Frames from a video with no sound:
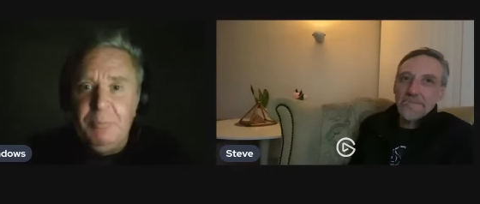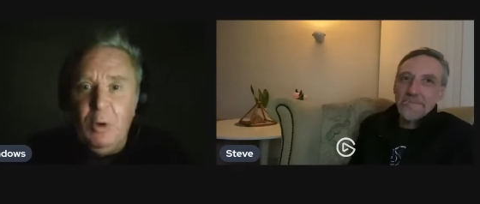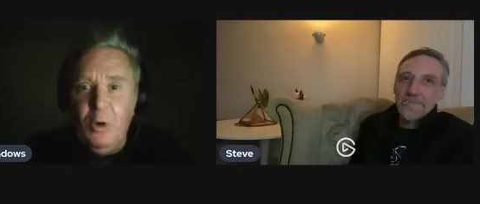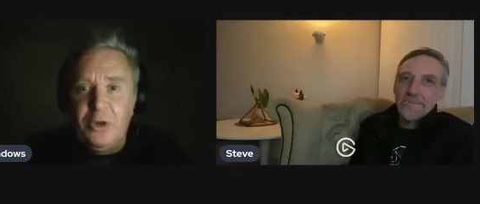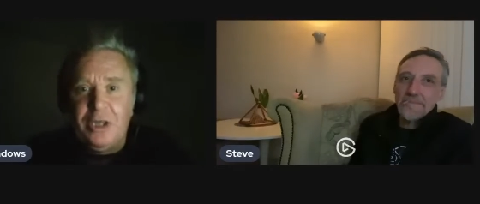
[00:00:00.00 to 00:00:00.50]
Speaker 1: you
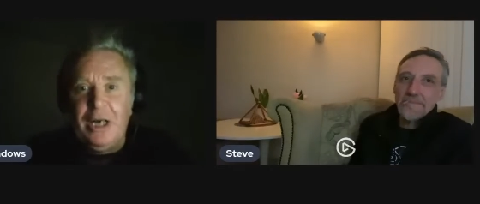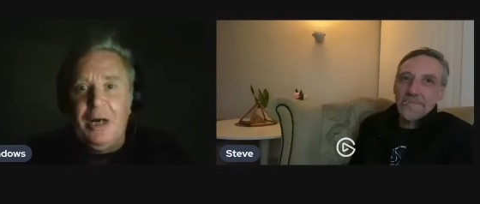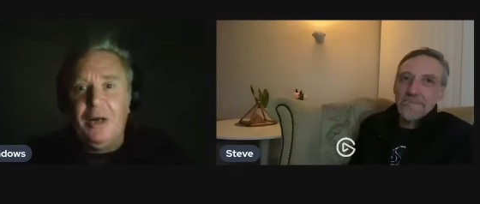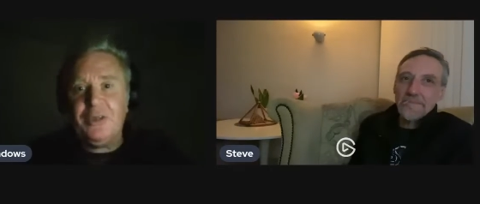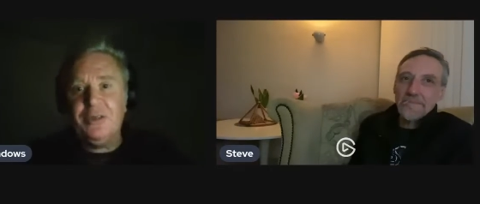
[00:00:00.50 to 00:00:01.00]
know, very
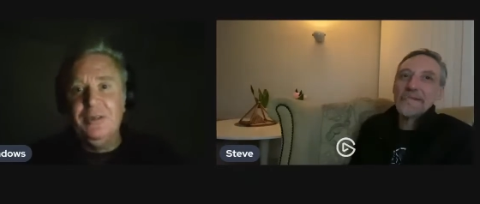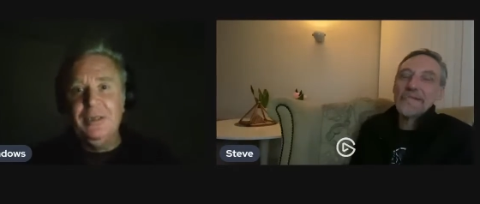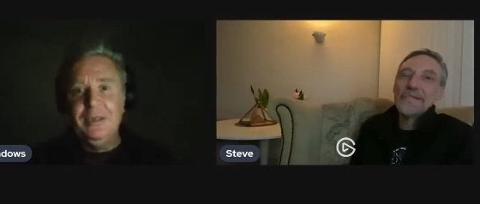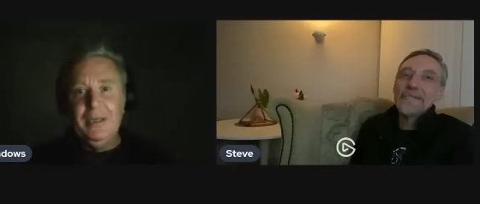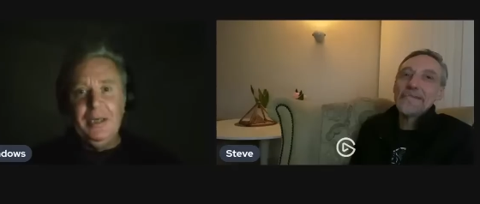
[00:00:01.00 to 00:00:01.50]
sleek,
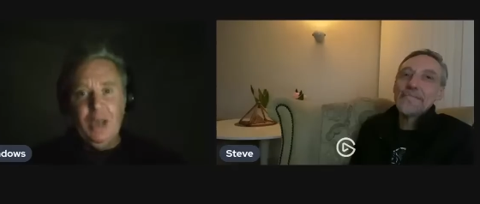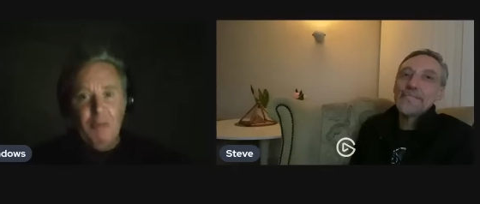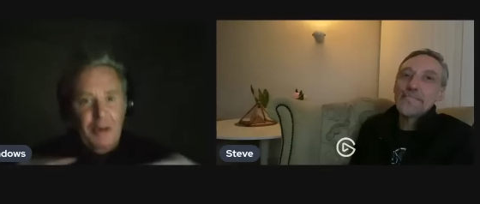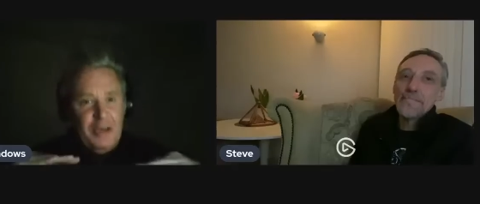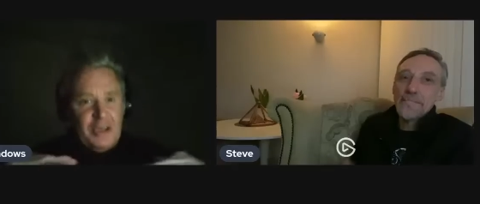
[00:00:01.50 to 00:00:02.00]
nice and
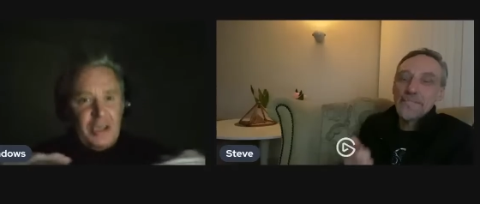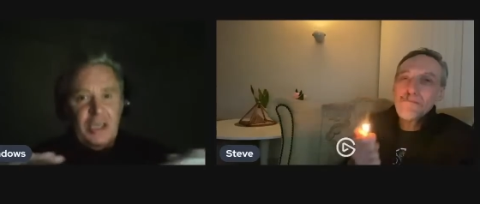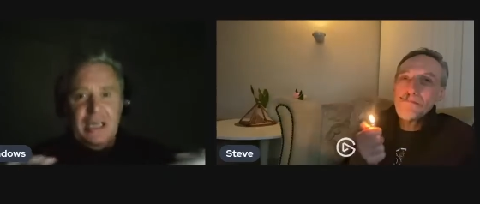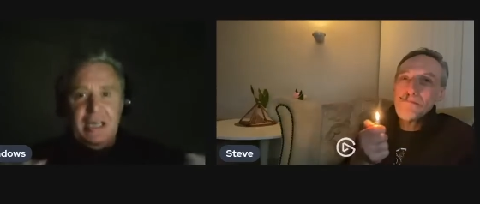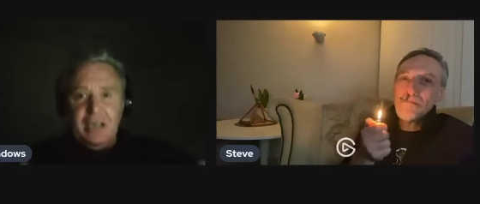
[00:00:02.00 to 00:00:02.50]
small, you
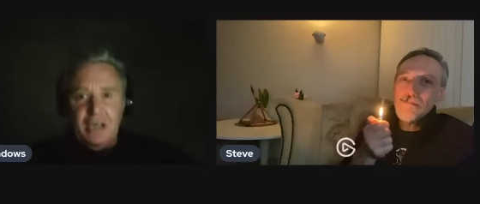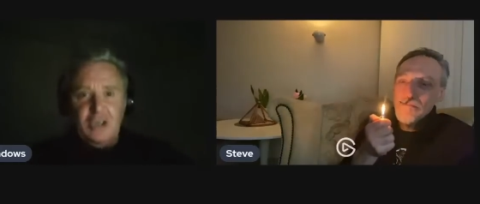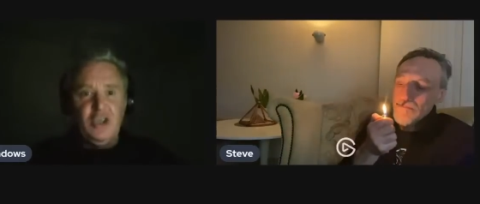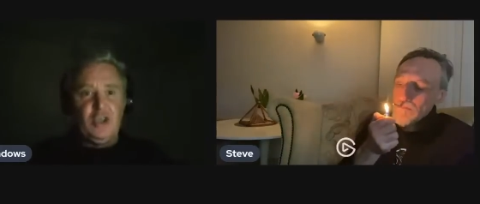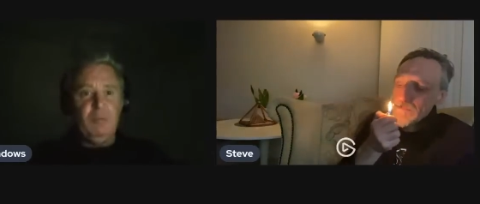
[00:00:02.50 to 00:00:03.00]
know, and sort
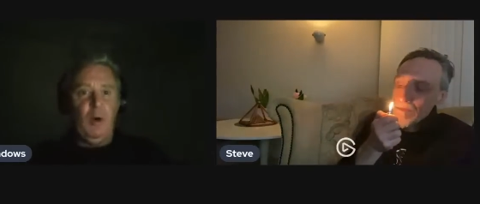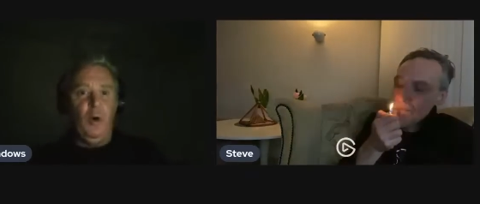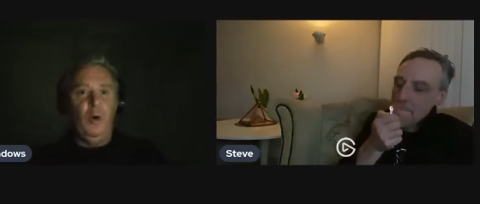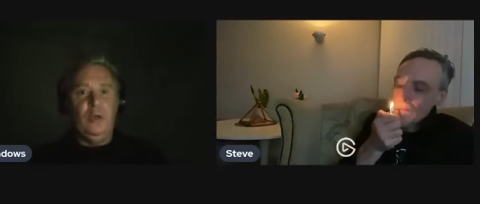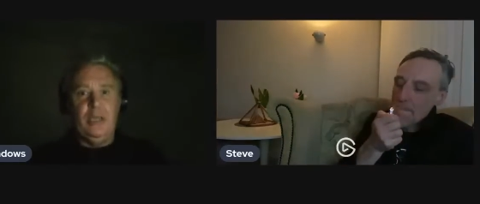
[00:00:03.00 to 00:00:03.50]
of
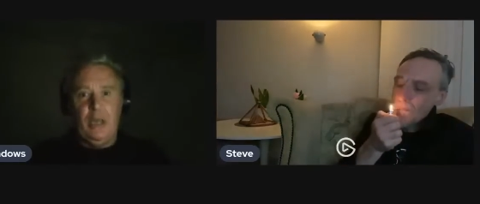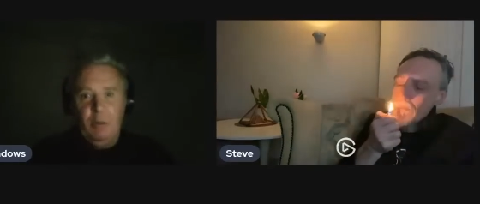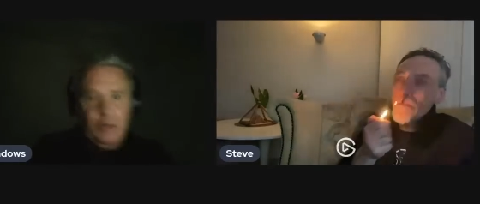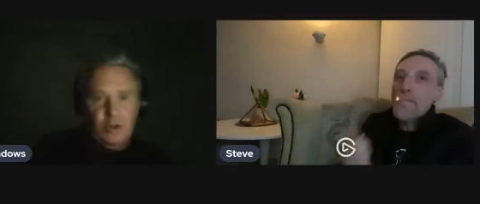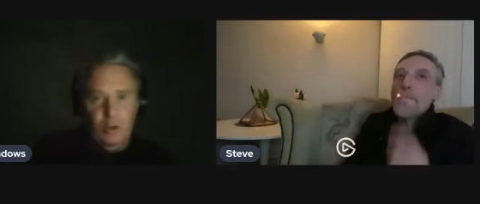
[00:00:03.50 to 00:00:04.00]
great you know,
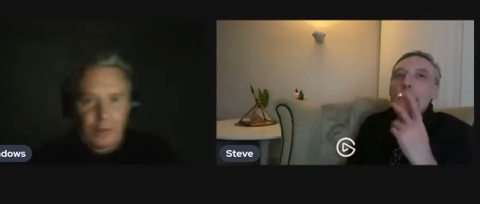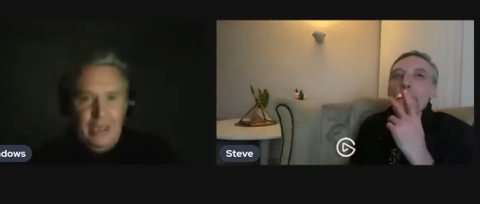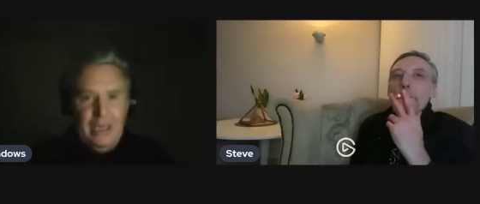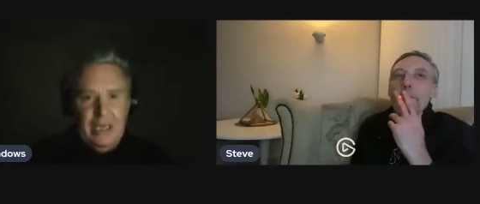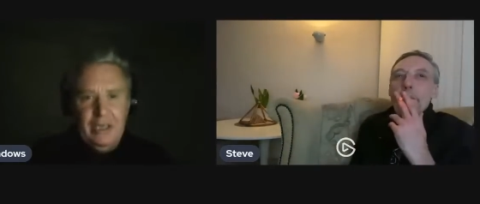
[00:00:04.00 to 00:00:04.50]
bucket
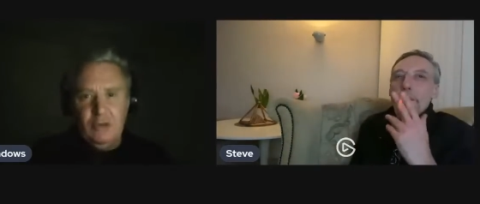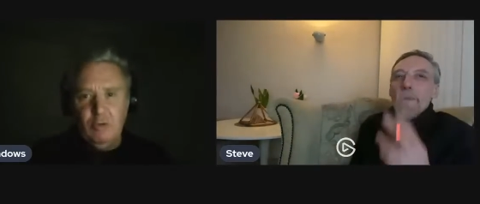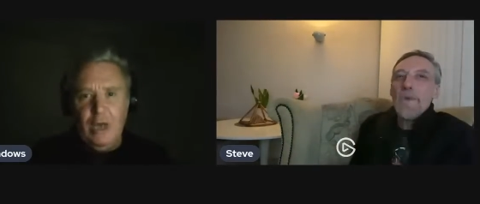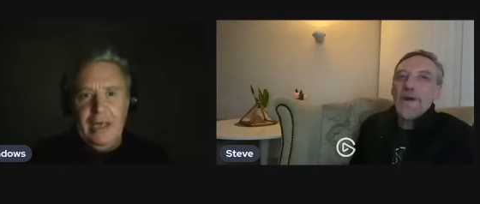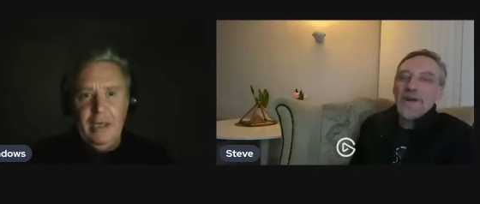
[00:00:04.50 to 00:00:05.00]
seats in
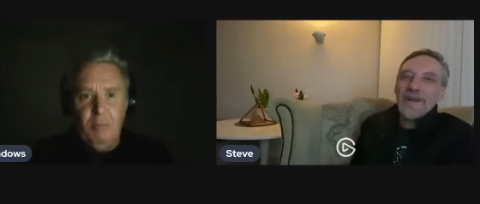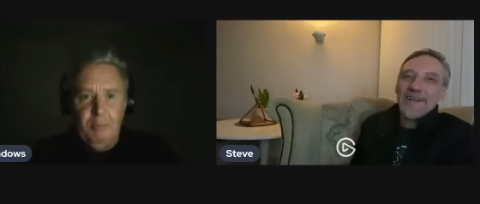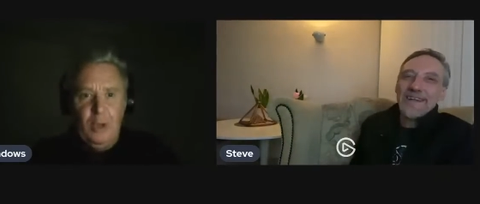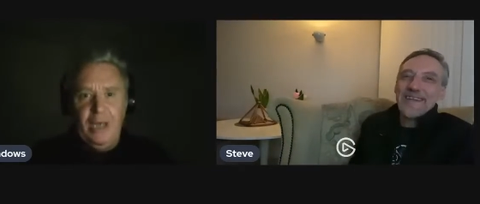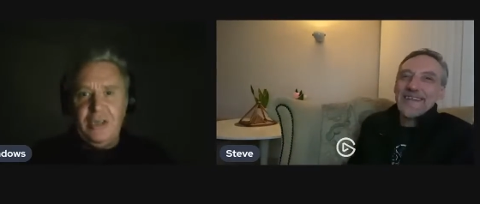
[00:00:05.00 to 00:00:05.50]
them,
Speaker 2: you
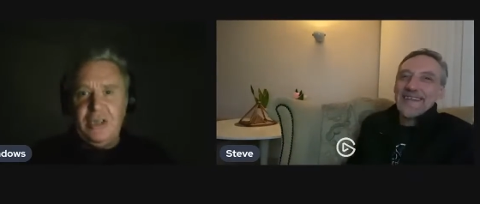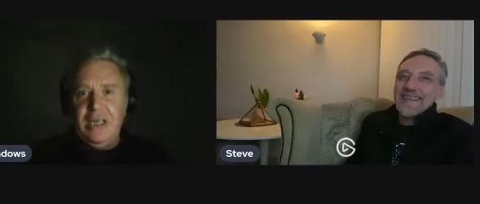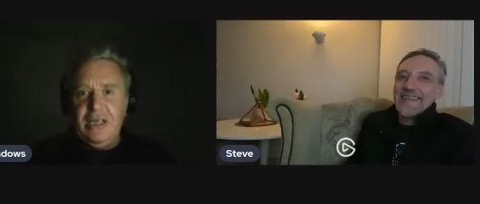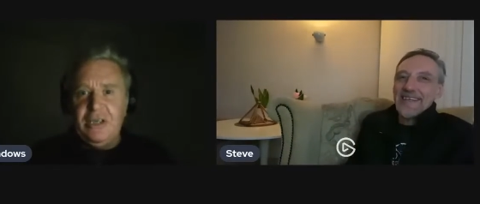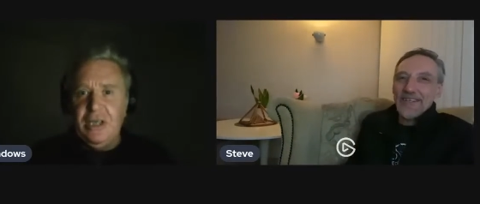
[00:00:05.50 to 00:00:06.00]
know.
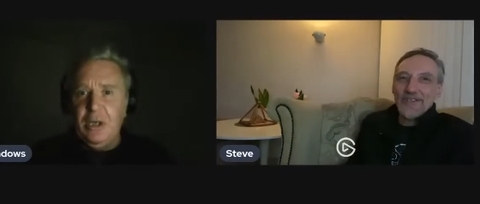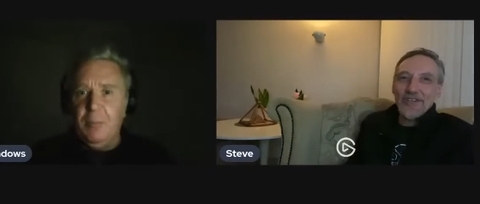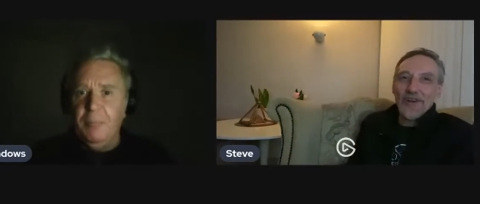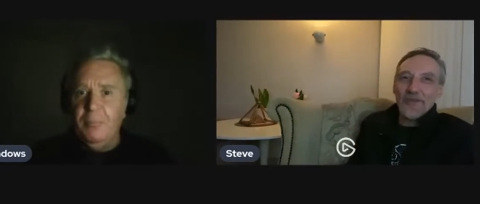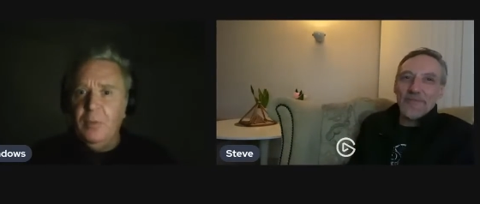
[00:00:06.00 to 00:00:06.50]
And you
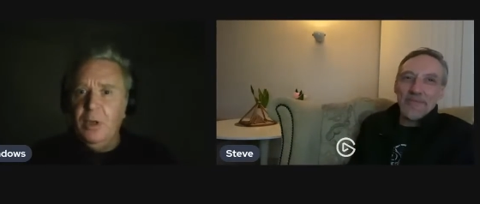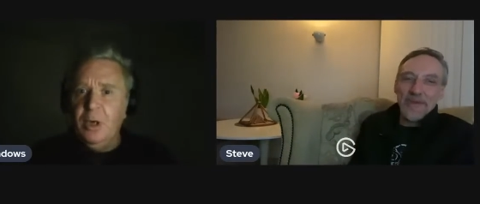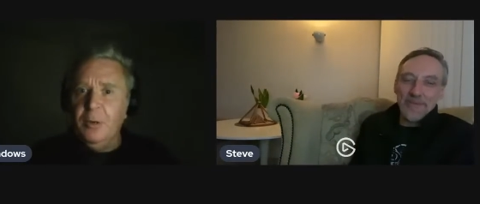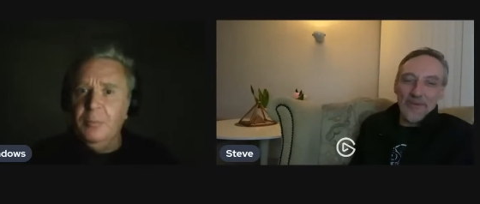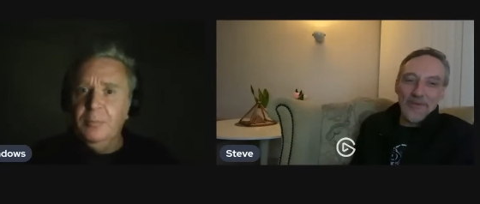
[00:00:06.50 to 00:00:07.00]
sold them to
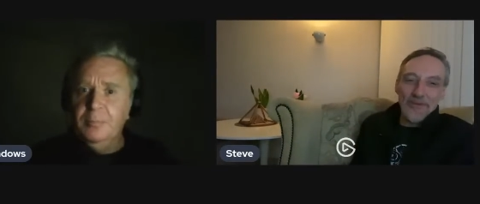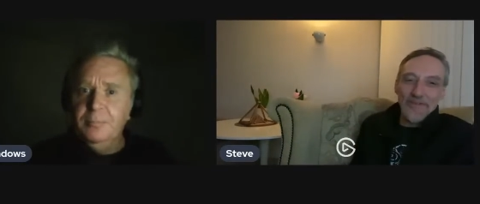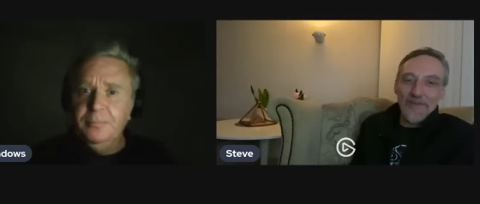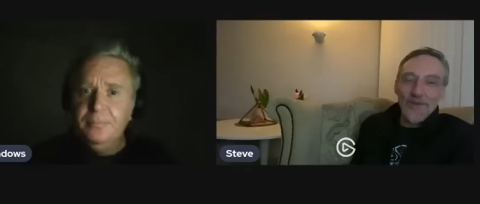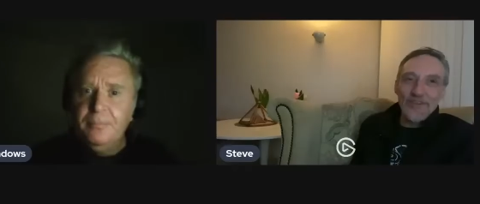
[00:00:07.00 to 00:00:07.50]
people who could
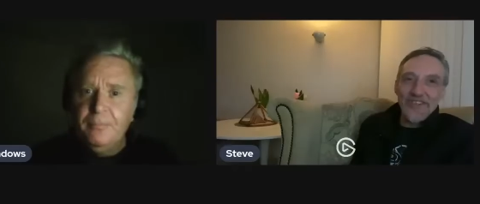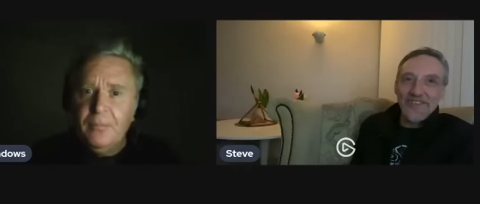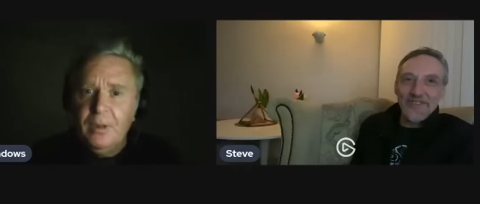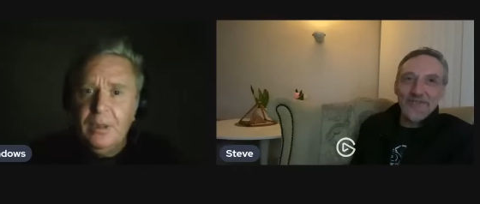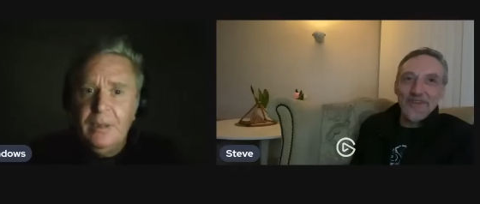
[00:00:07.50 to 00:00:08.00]
afford tons
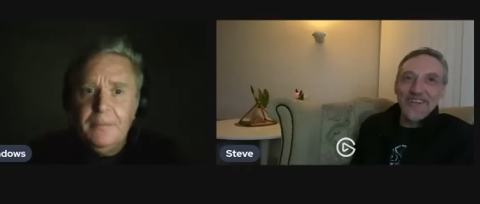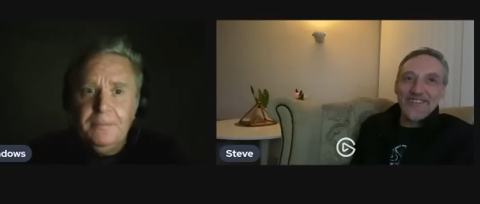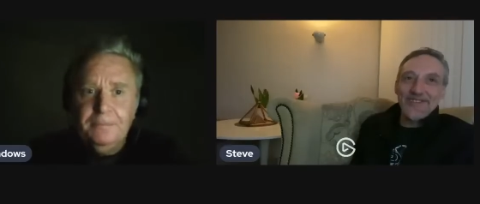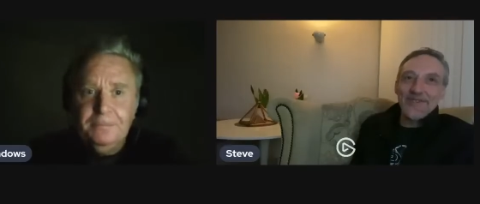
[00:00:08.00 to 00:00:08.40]
of drugs.